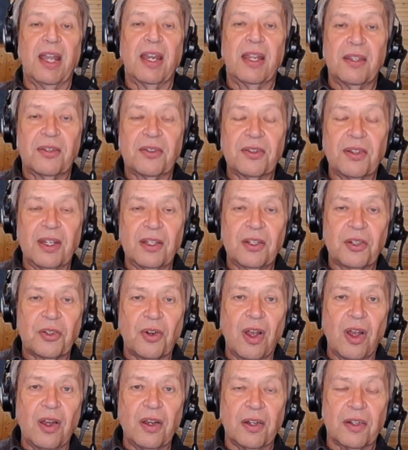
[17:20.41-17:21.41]
Well,
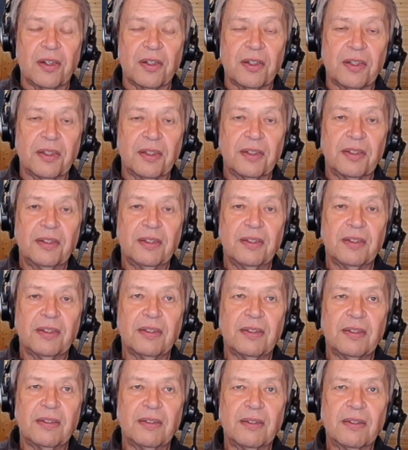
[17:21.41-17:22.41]
not physically,
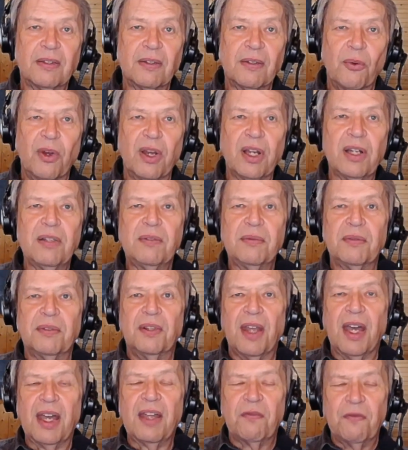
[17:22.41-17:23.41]
no, you may not.
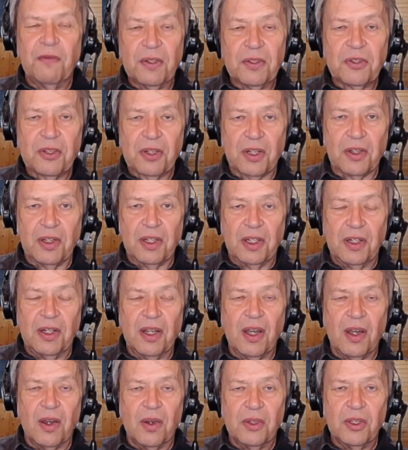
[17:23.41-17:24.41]
Maybe you will, but you will
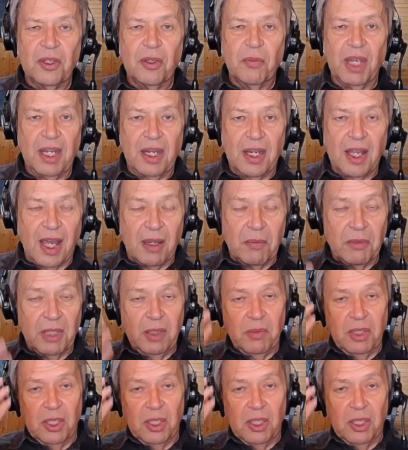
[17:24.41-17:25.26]
come out stronger